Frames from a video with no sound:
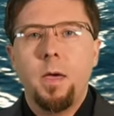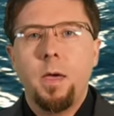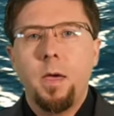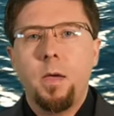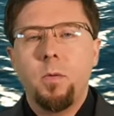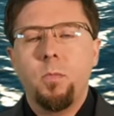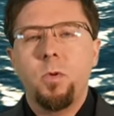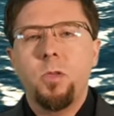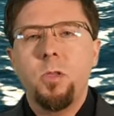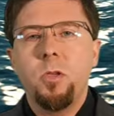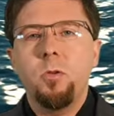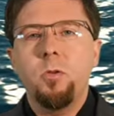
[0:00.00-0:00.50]

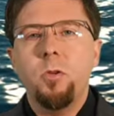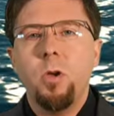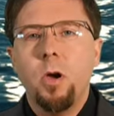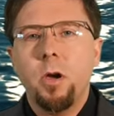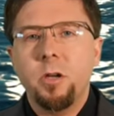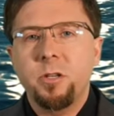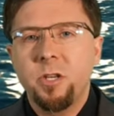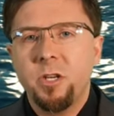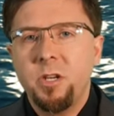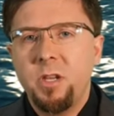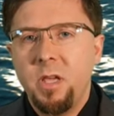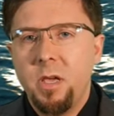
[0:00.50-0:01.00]
And when you
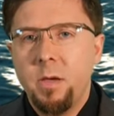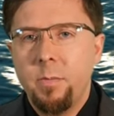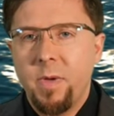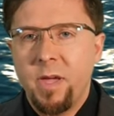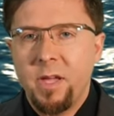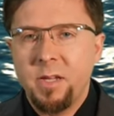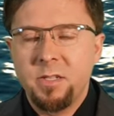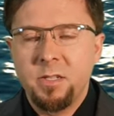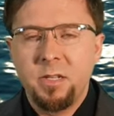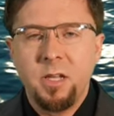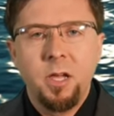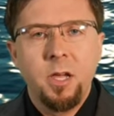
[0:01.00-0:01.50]
talk to
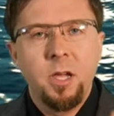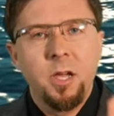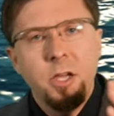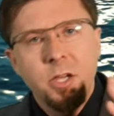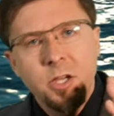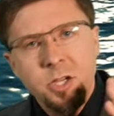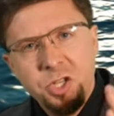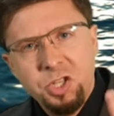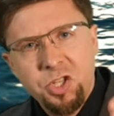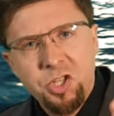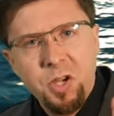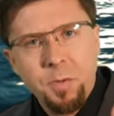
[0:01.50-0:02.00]
DMS,
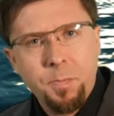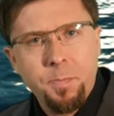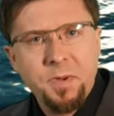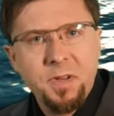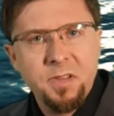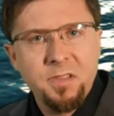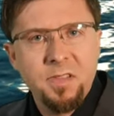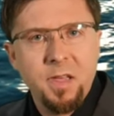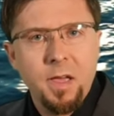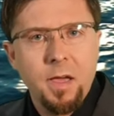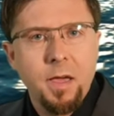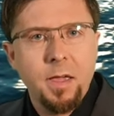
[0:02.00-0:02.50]
ship
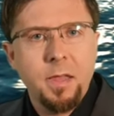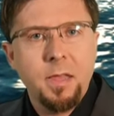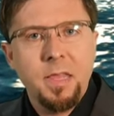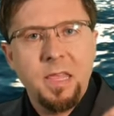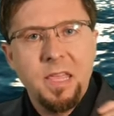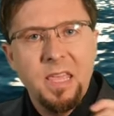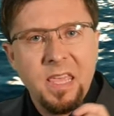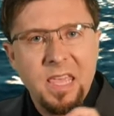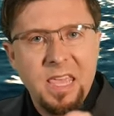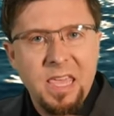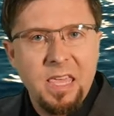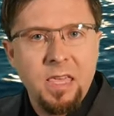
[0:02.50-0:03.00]
design
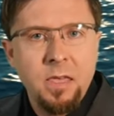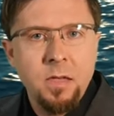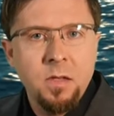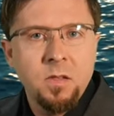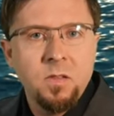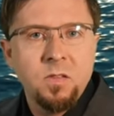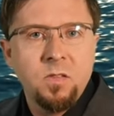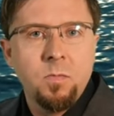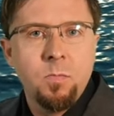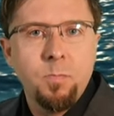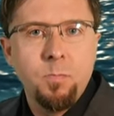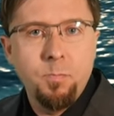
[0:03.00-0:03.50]

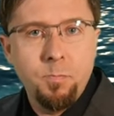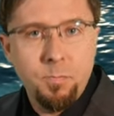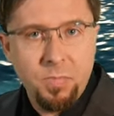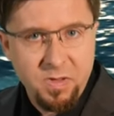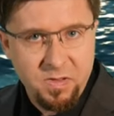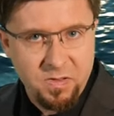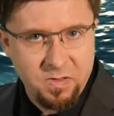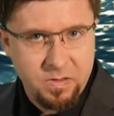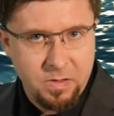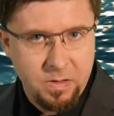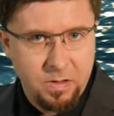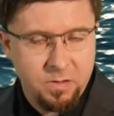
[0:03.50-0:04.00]
is
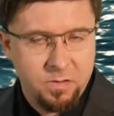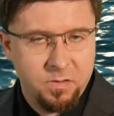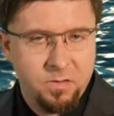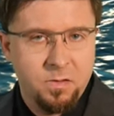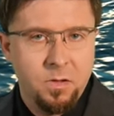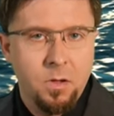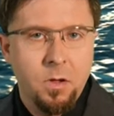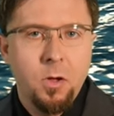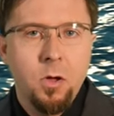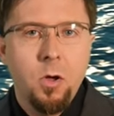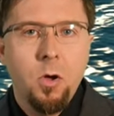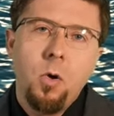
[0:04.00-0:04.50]
business.
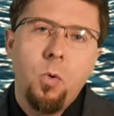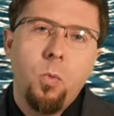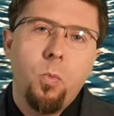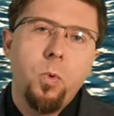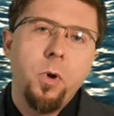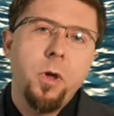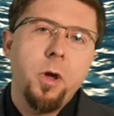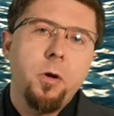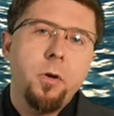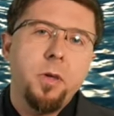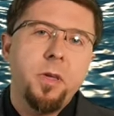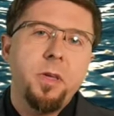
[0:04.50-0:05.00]

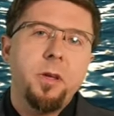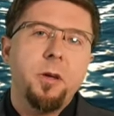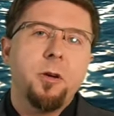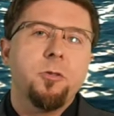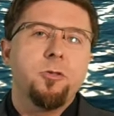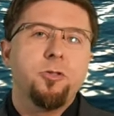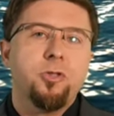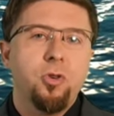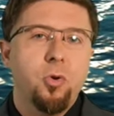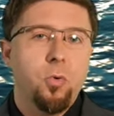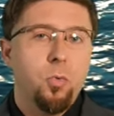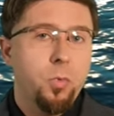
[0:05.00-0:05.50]
We are here
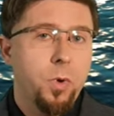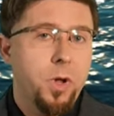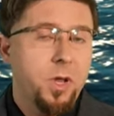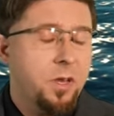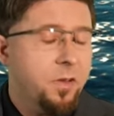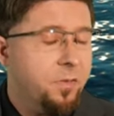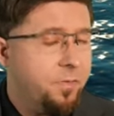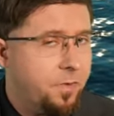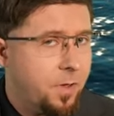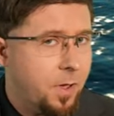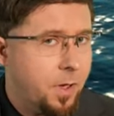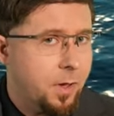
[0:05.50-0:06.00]
to
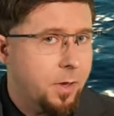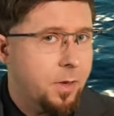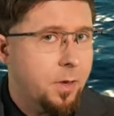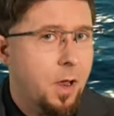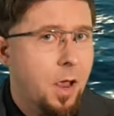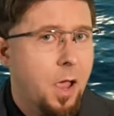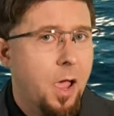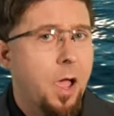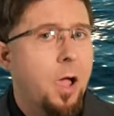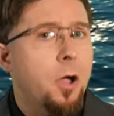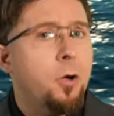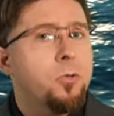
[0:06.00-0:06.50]
redefine
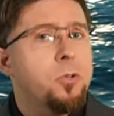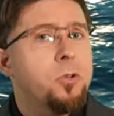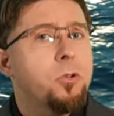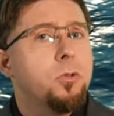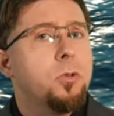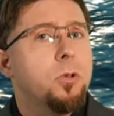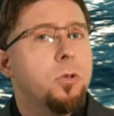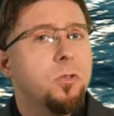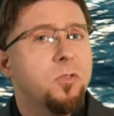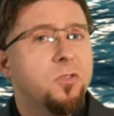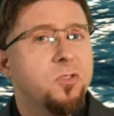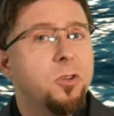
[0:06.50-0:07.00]
how you
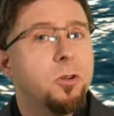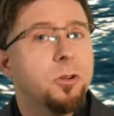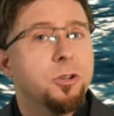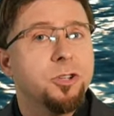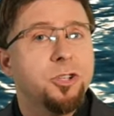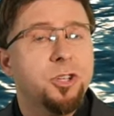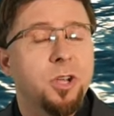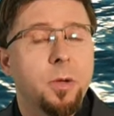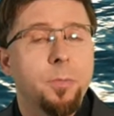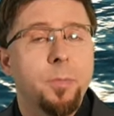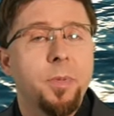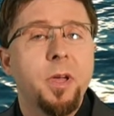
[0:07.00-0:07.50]
use your
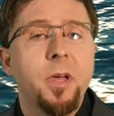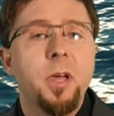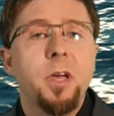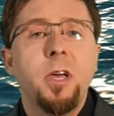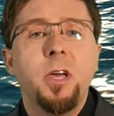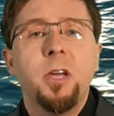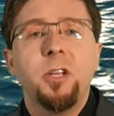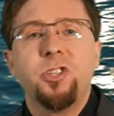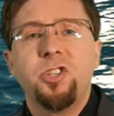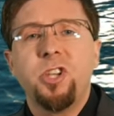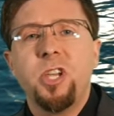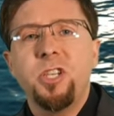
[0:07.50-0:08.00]
ship,
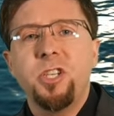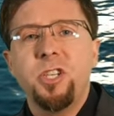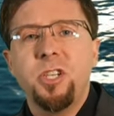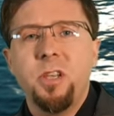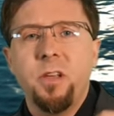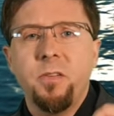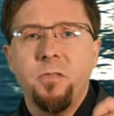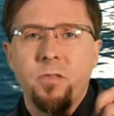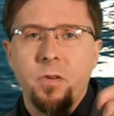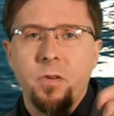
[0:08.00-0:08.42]
changing it